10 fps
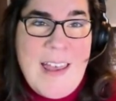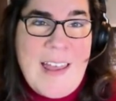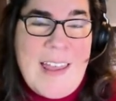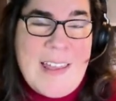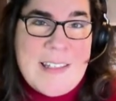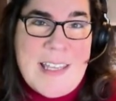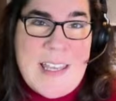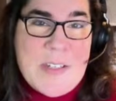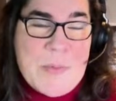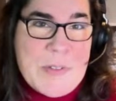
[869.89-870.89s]
And
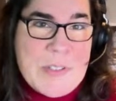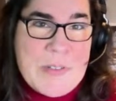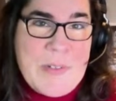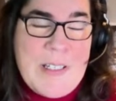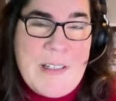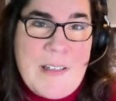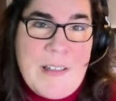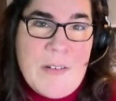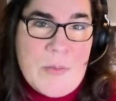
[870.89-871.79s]
as we're doing